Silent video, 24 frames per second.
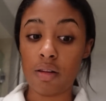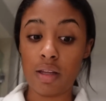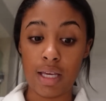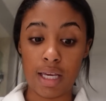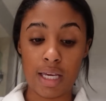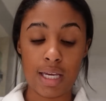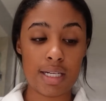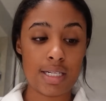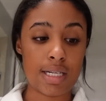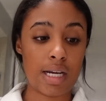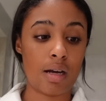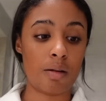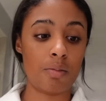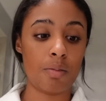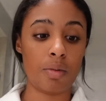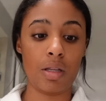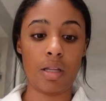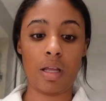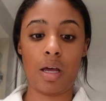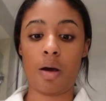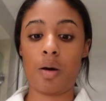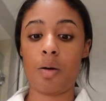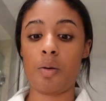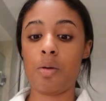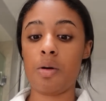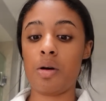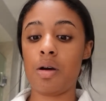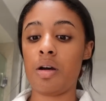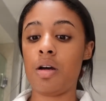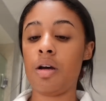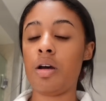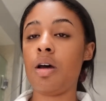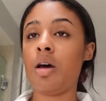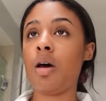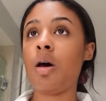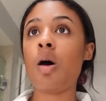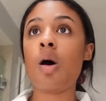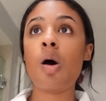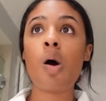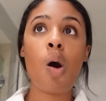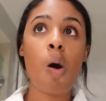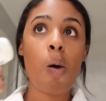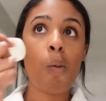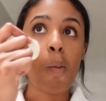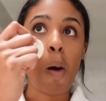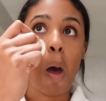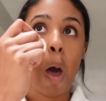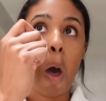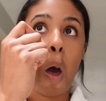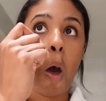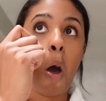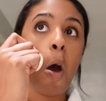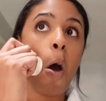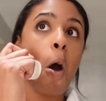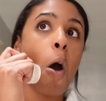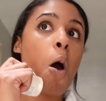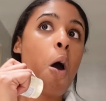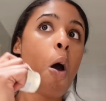link it down below, but